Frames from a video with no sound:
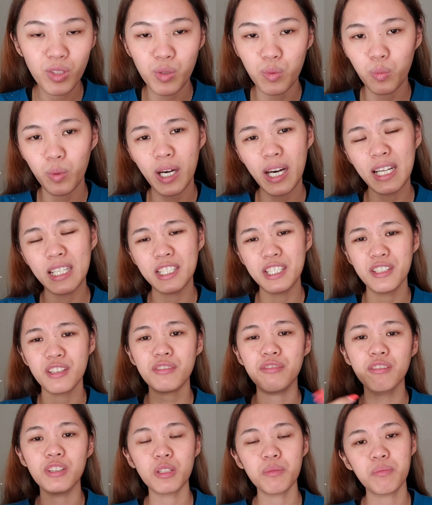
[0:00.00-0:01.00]
while in the
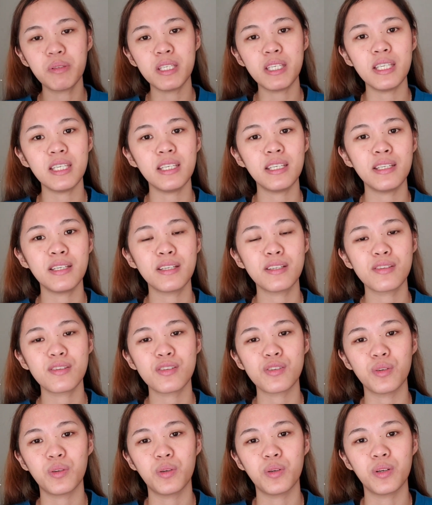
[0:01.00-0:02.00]

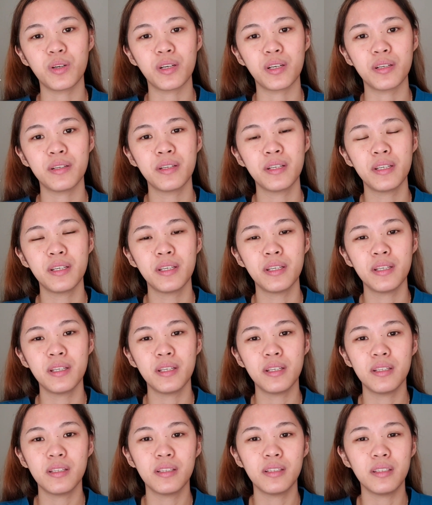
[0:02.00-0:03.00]
Philippines, or
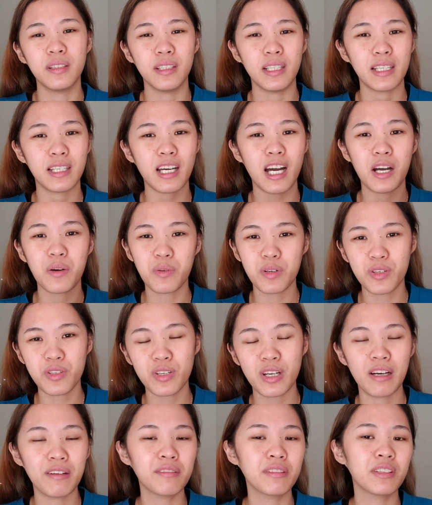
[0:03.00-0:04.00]
like our
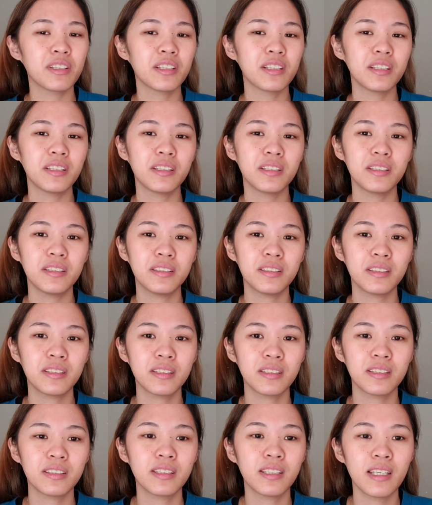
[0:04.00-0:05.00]
travel,
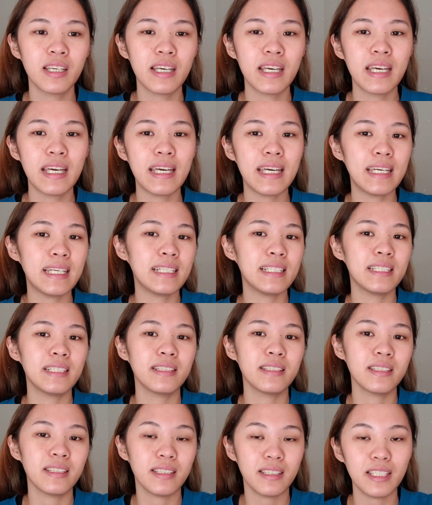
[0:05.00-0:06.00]

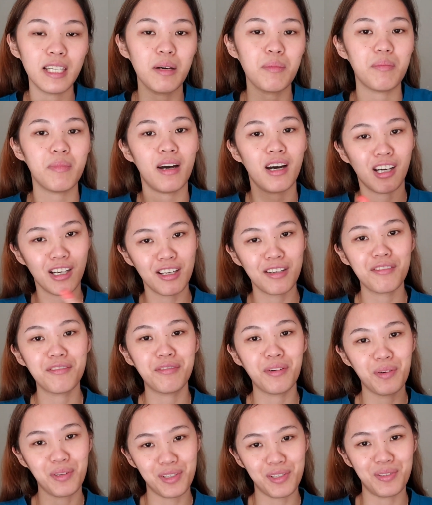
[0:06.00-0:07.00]
and yep, our
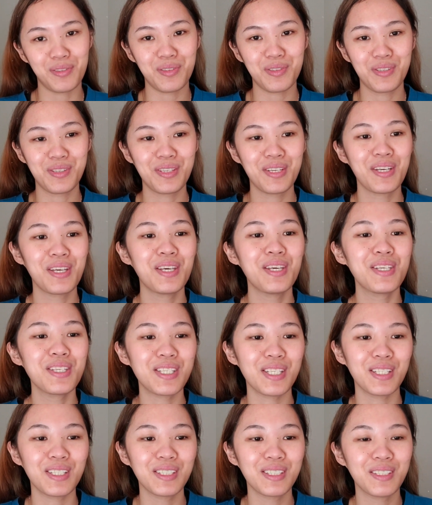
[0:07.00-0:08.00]
photos.
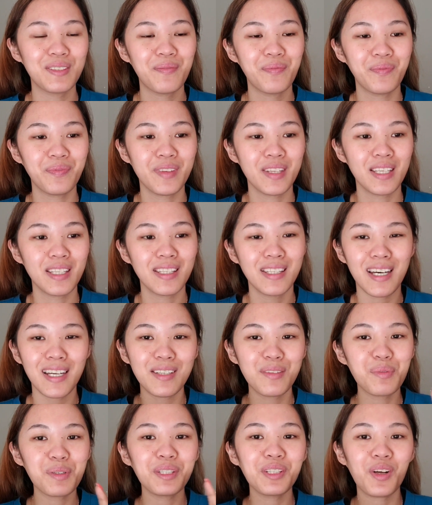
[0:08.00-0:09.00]
So
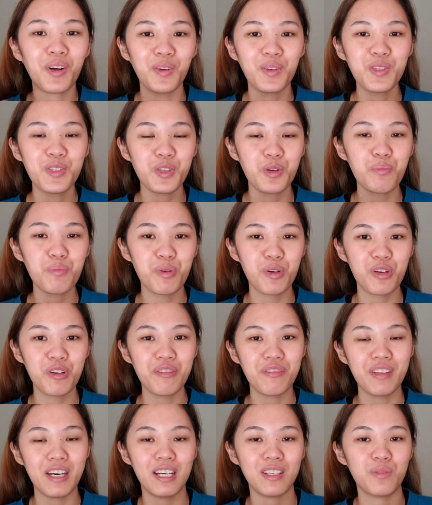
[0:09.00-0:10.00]
that will also
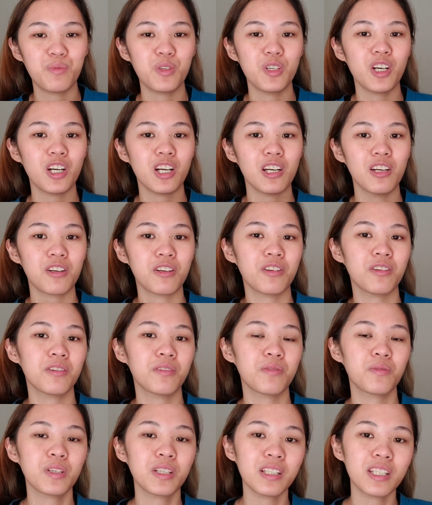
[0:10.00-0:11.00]
prove that we are
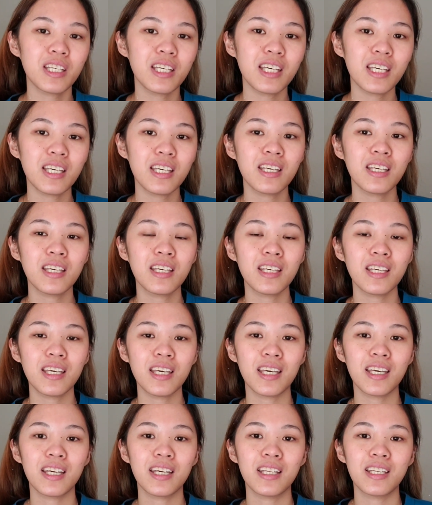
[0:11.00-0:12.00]
really
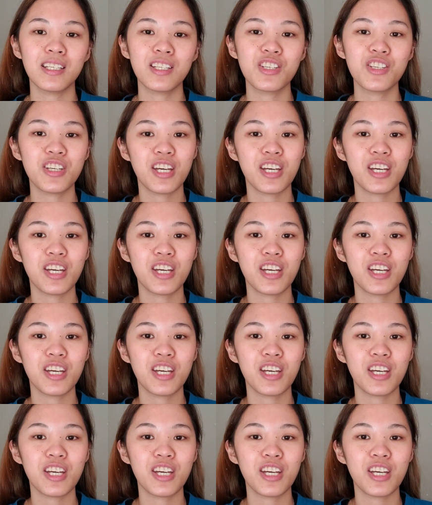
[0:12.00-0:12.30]
in a